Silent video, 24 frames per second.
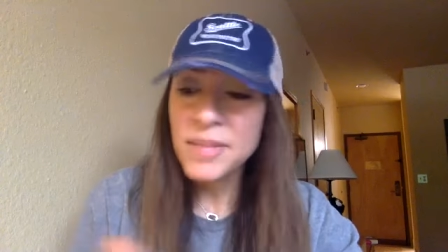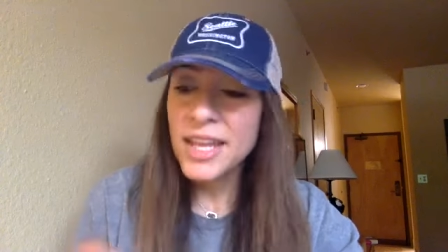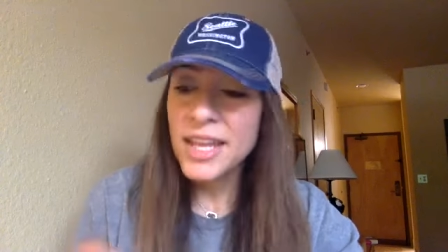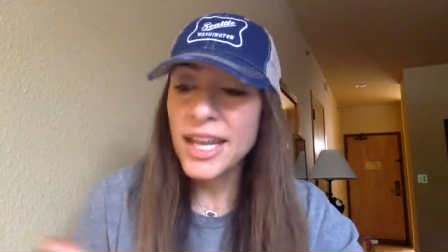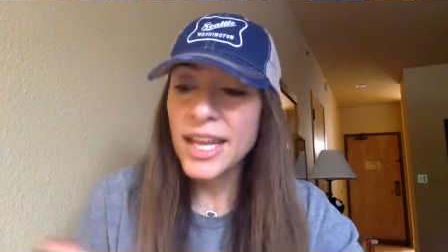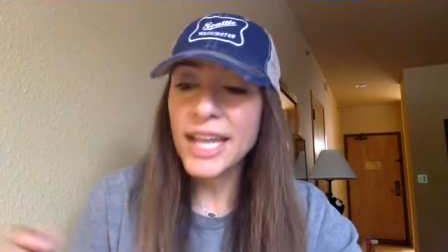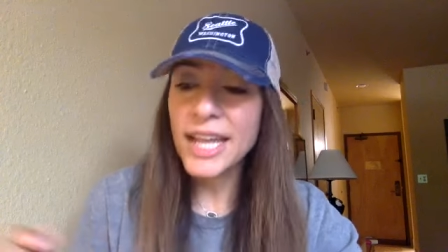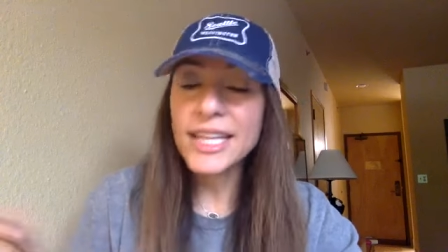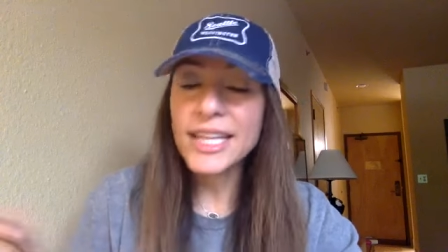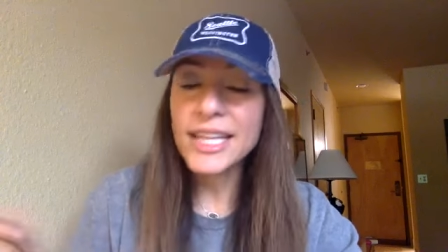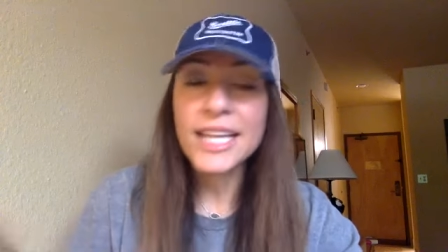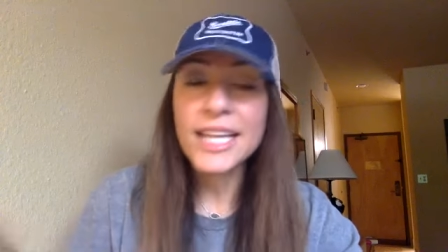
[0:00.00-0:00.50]

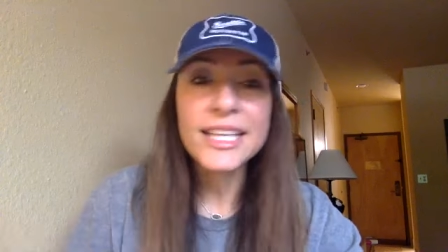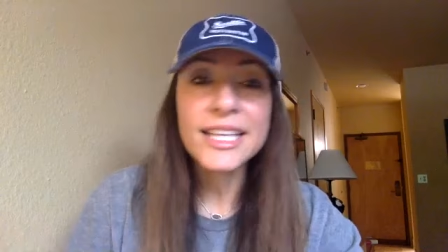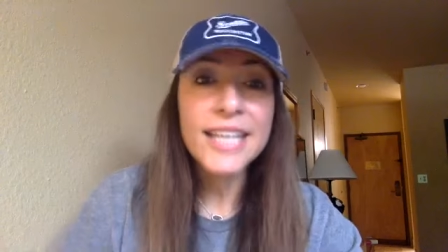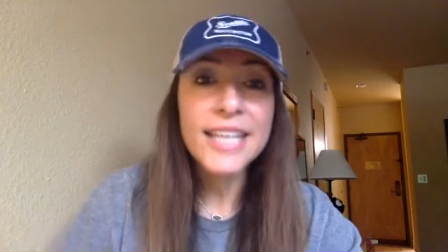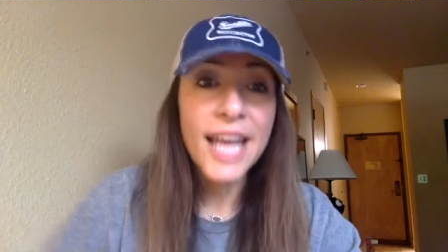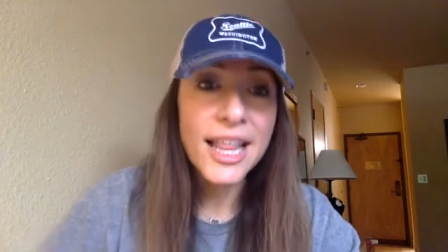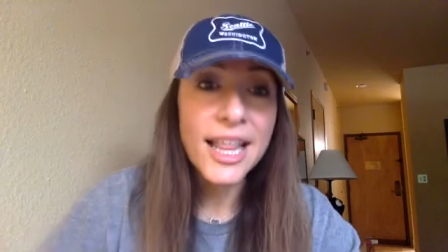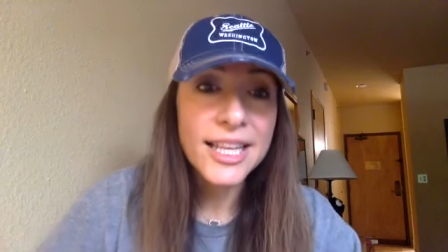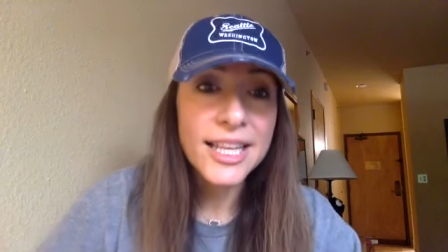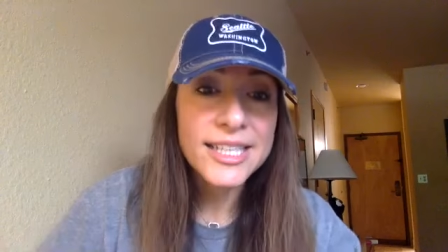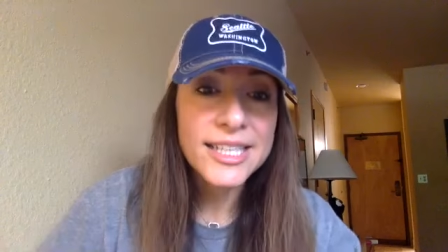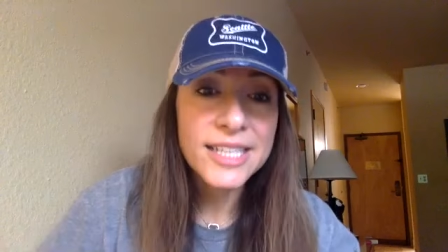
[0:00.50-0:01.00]
And then
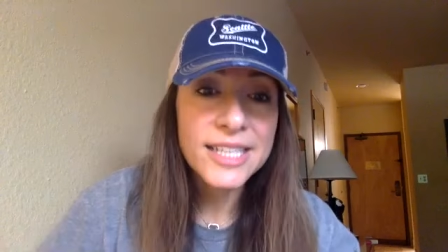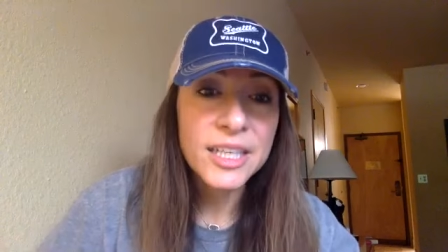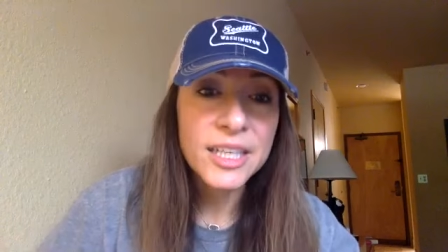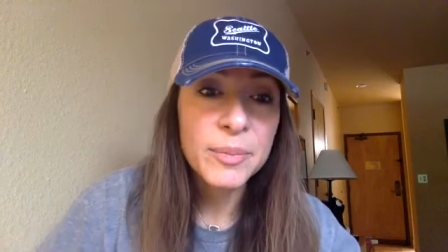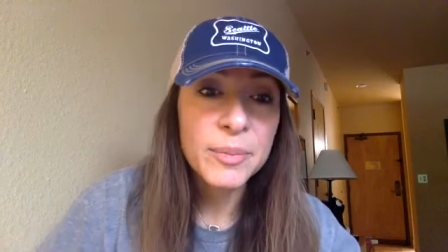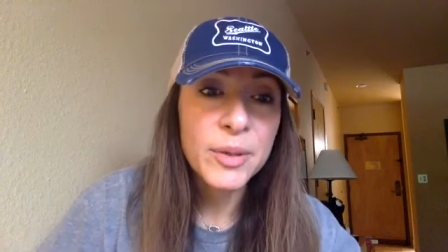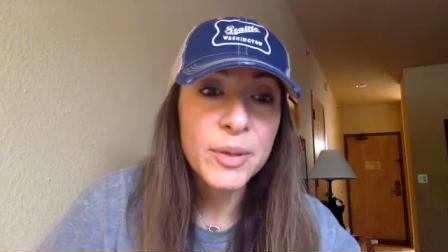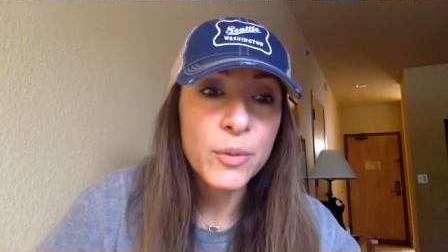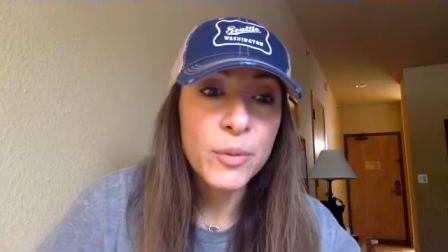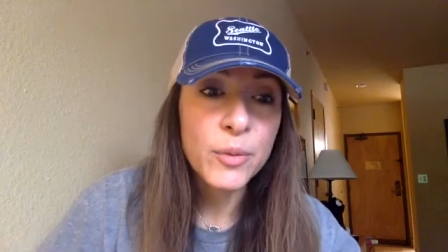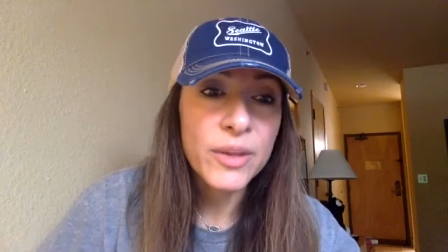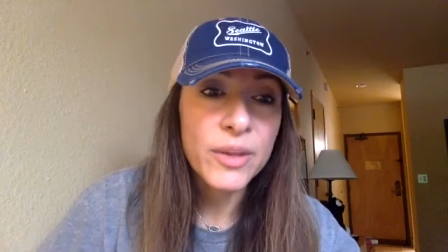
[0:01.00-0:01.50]
Kelly is going to
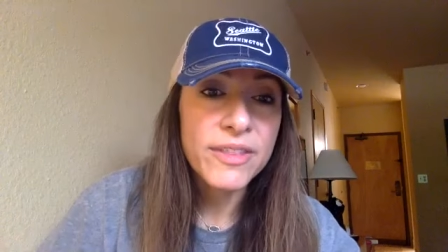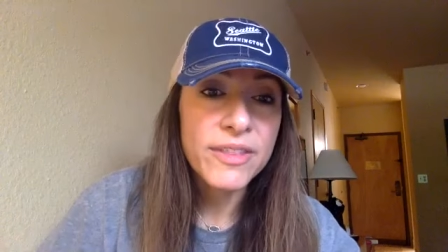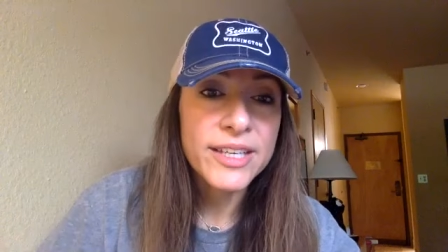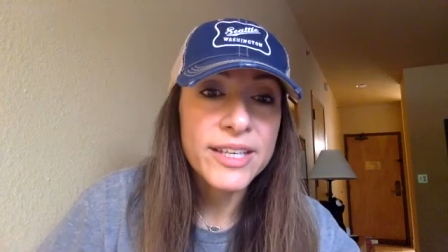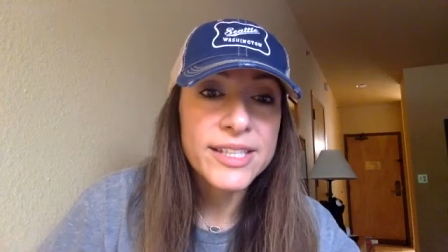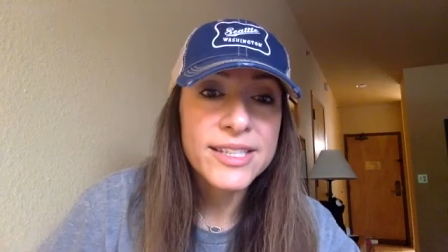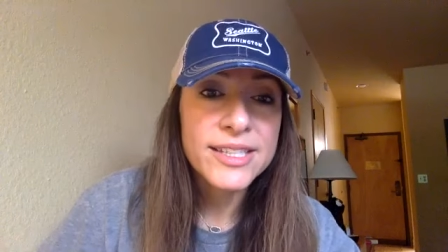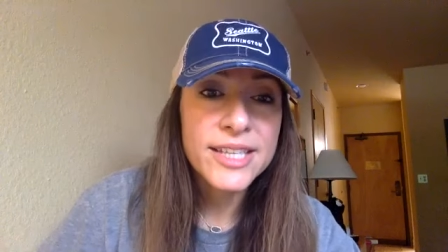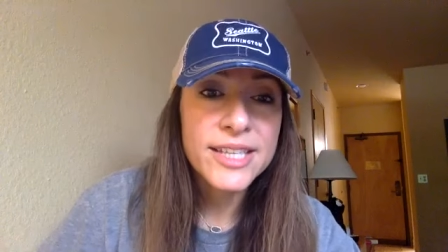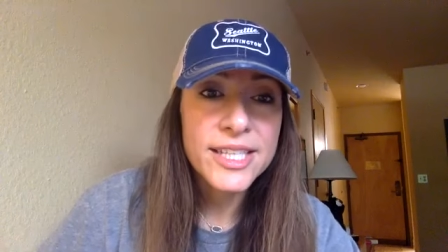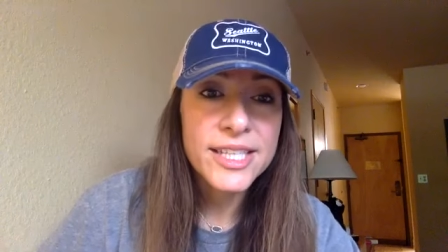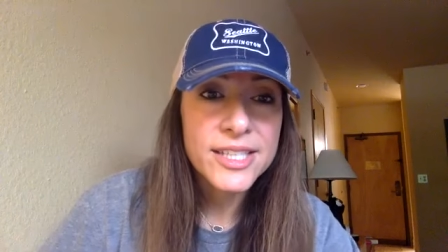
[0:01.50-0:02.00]
be with
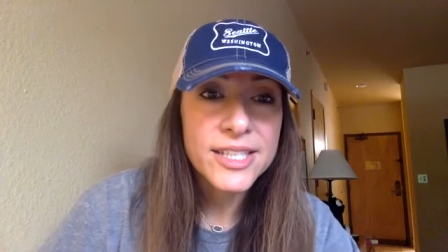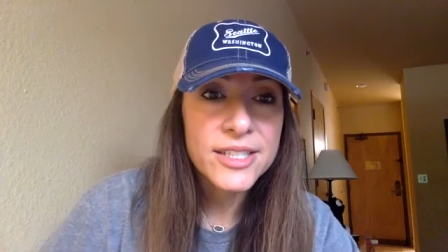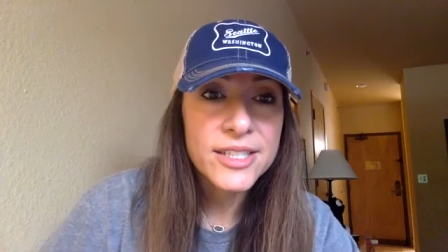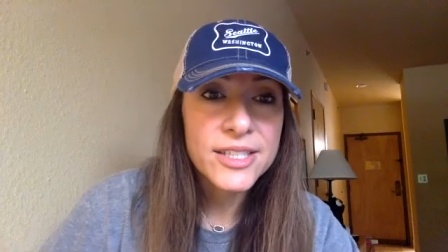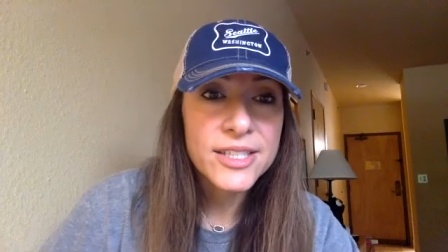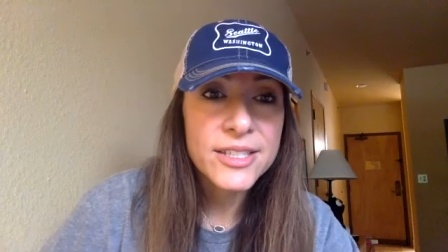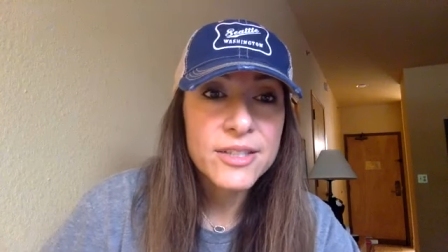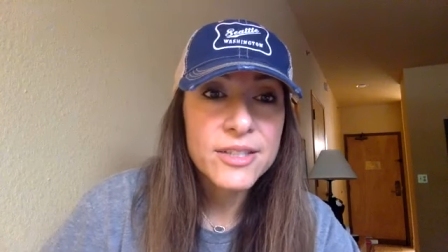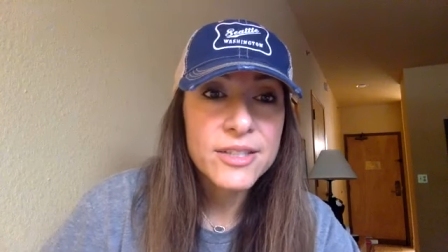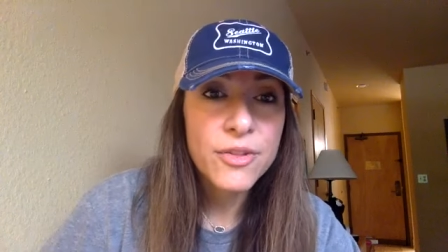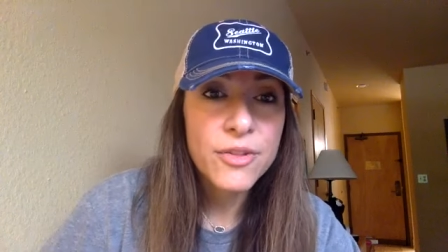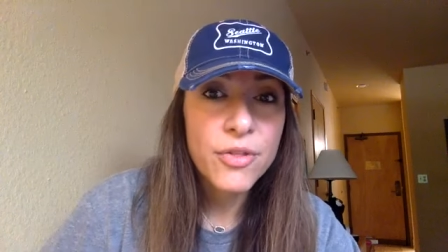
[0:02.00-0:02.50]
us
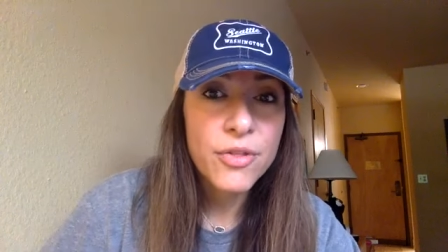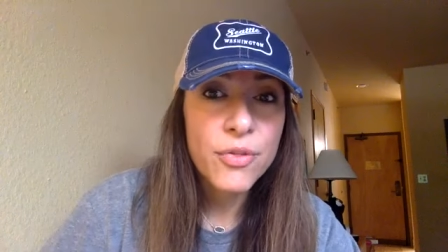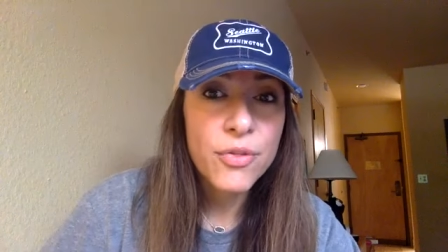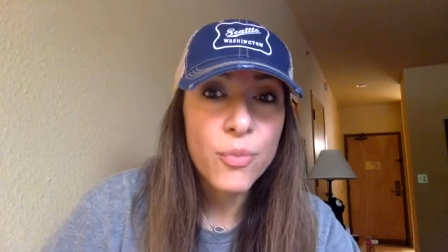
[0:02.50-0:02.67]
this